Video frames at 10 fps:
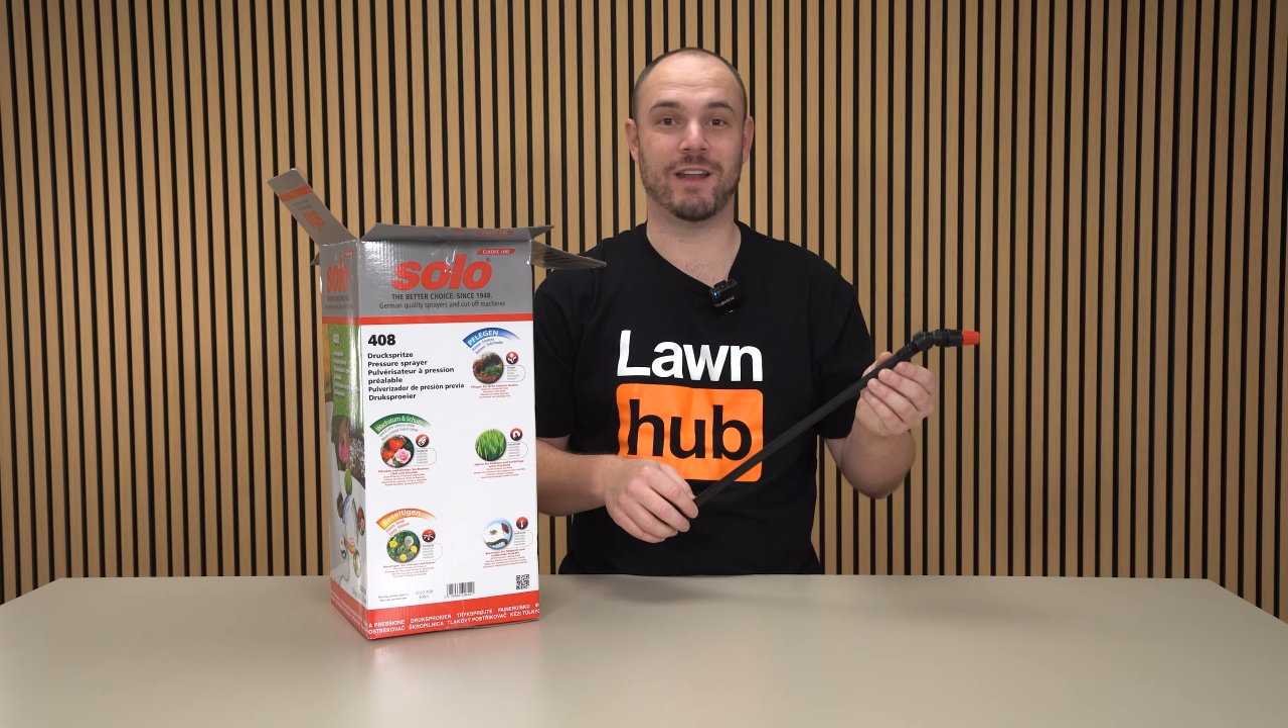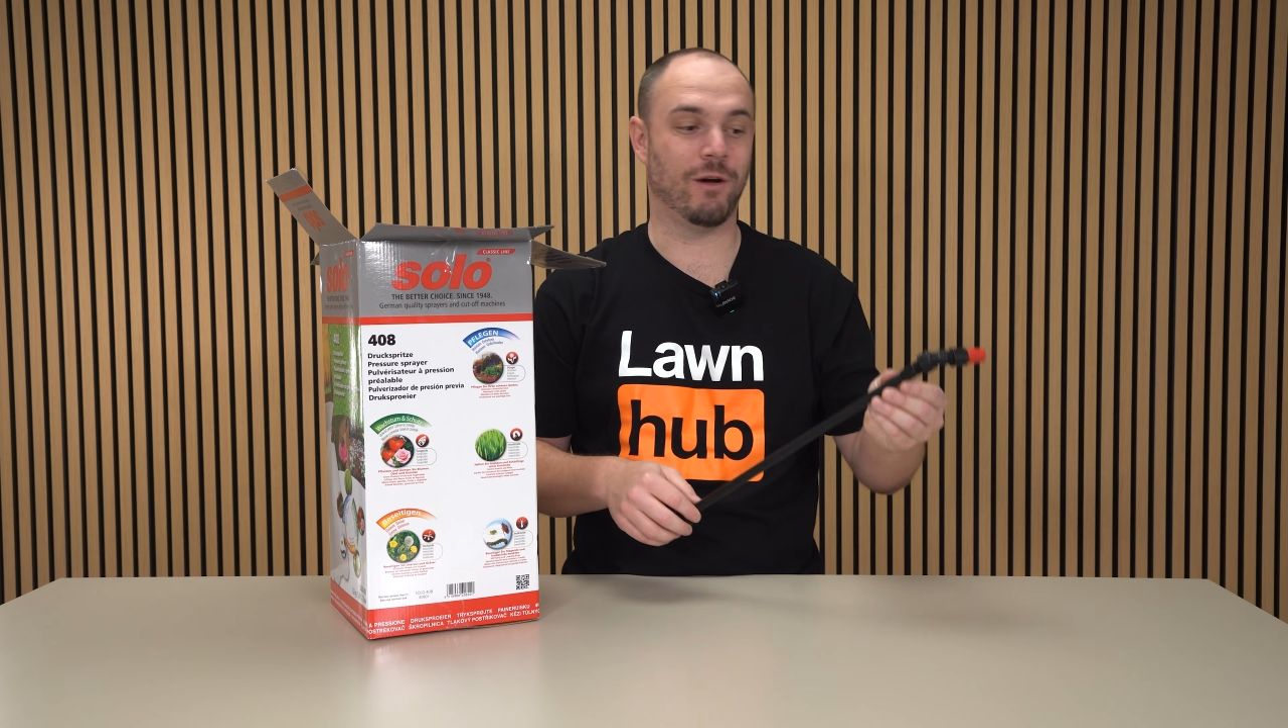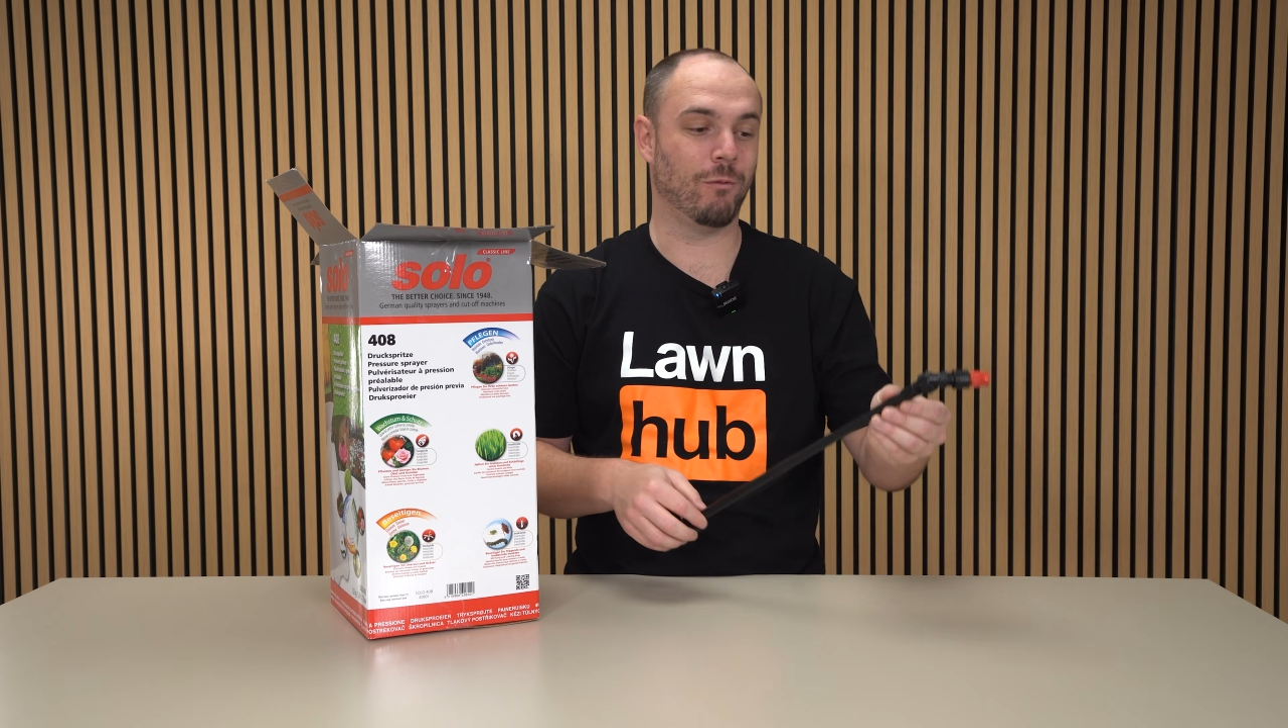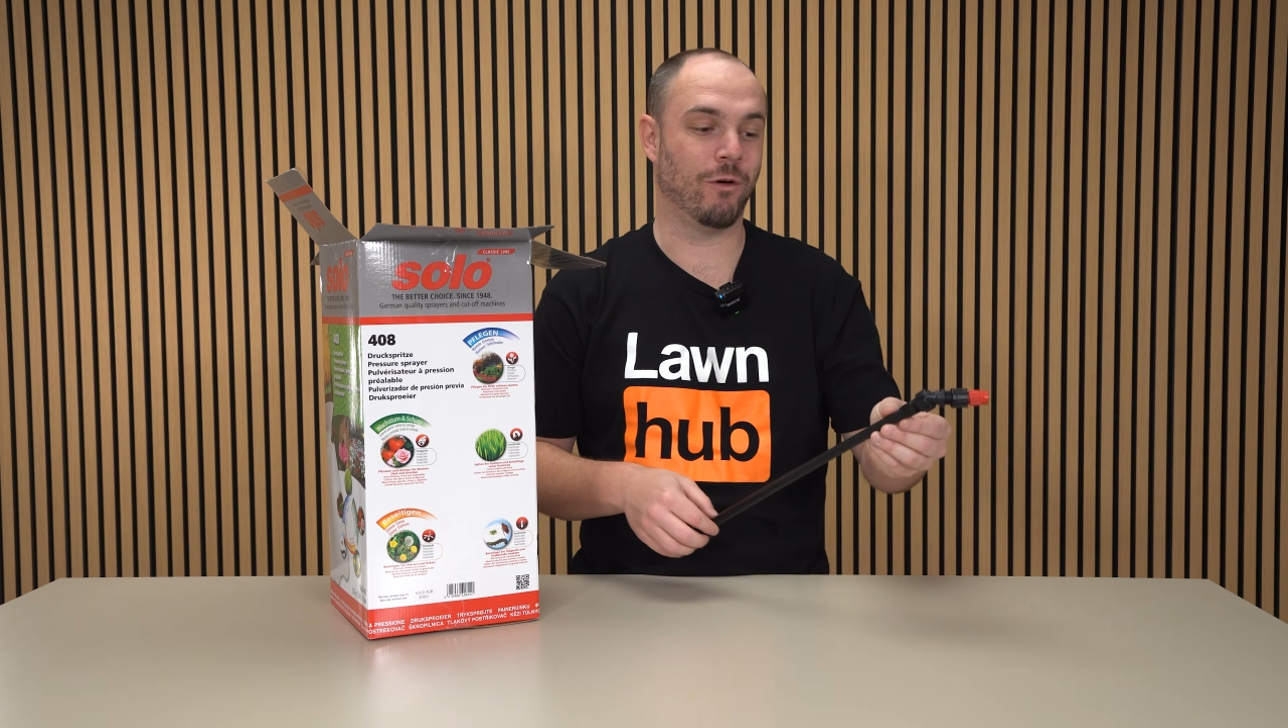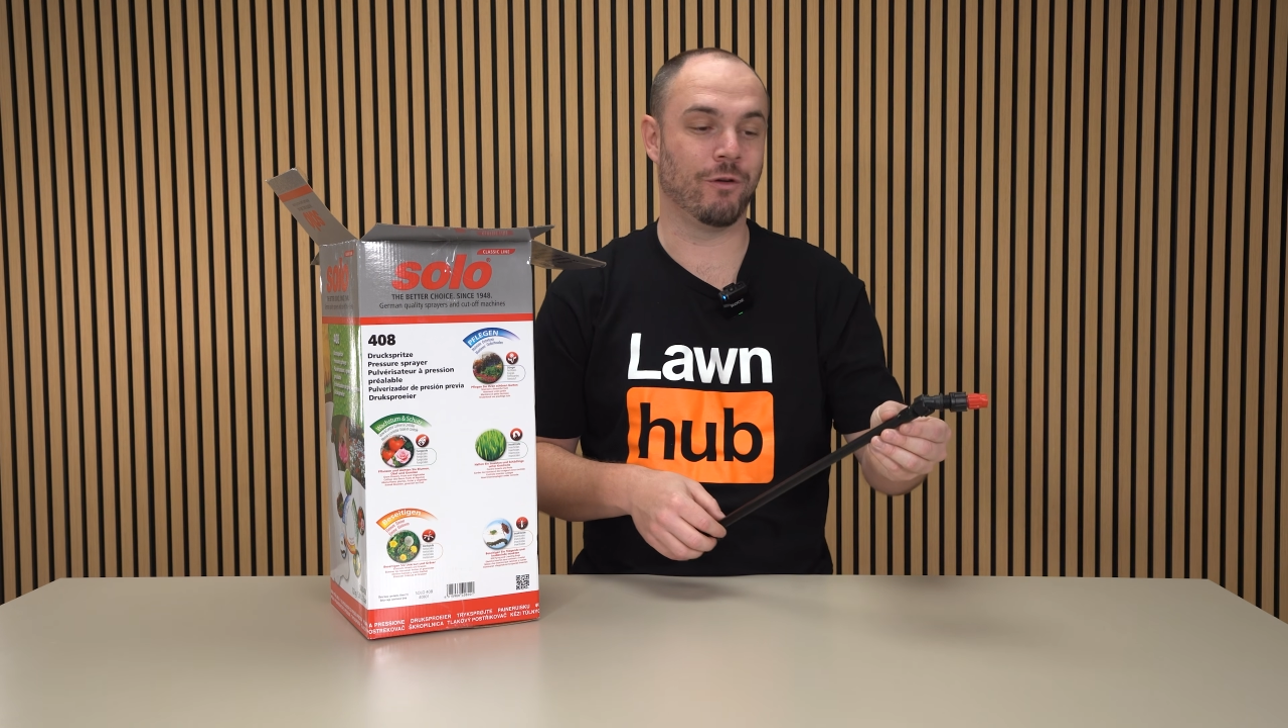a
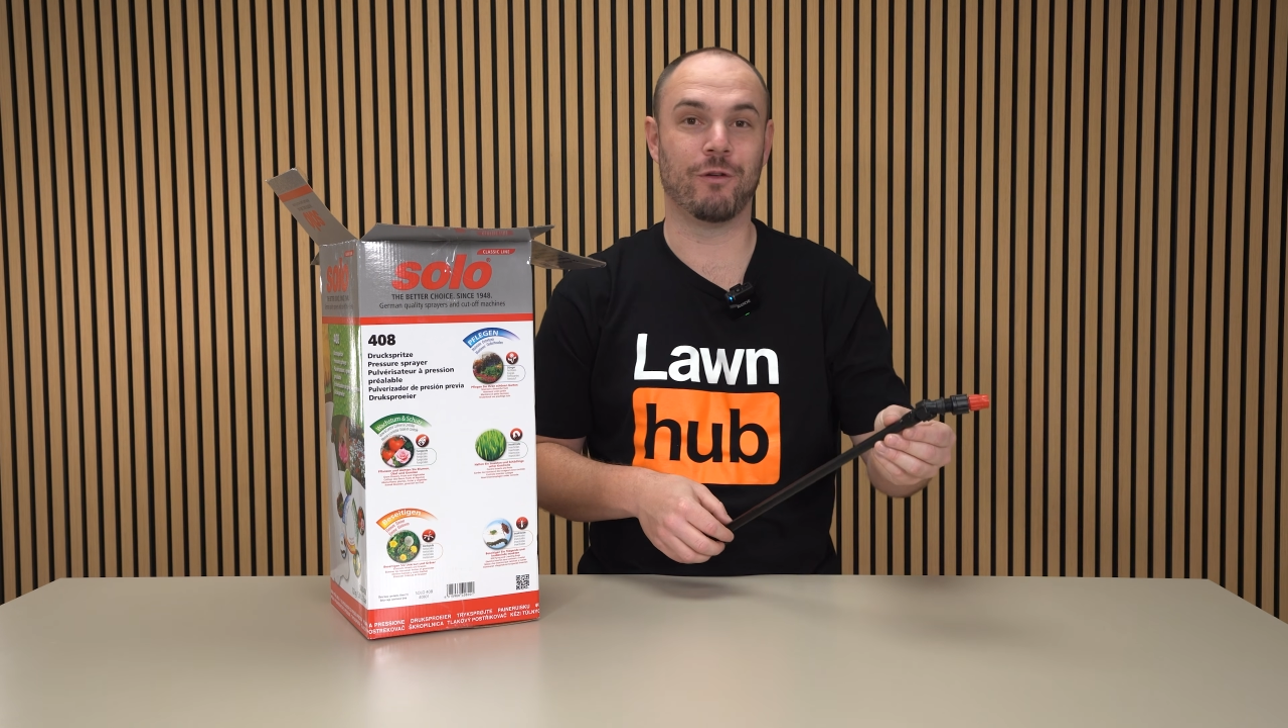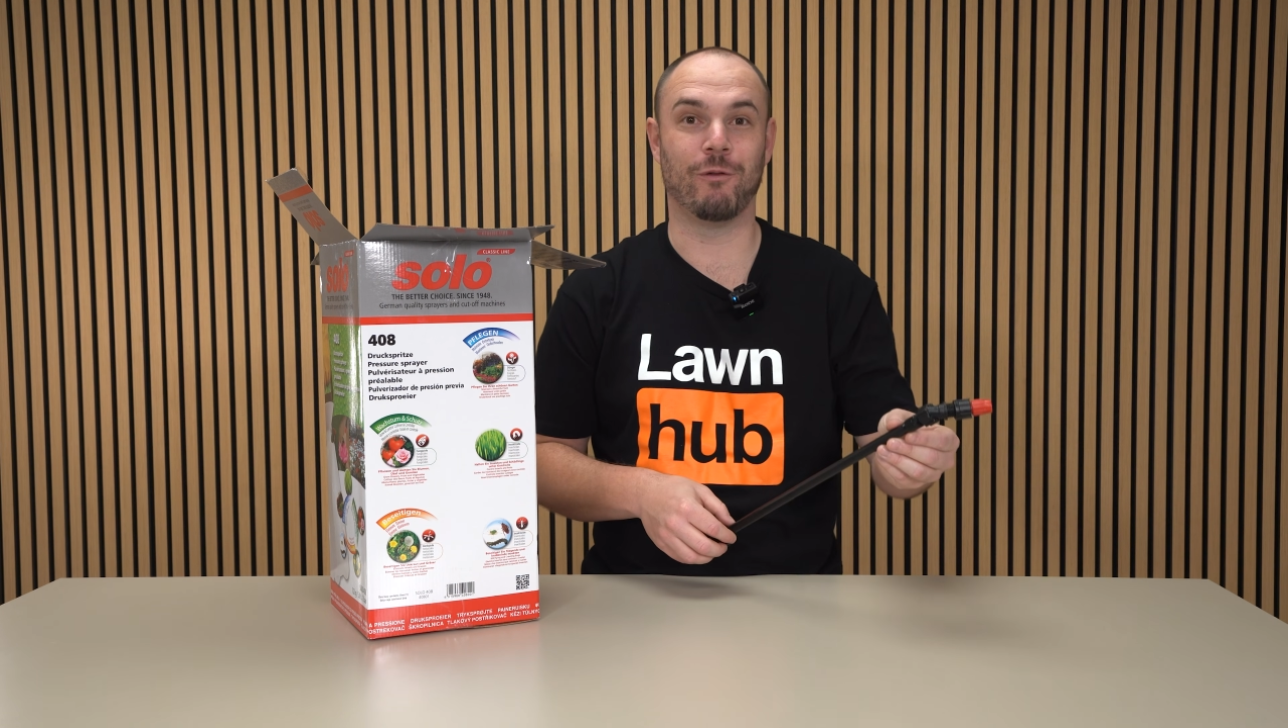wand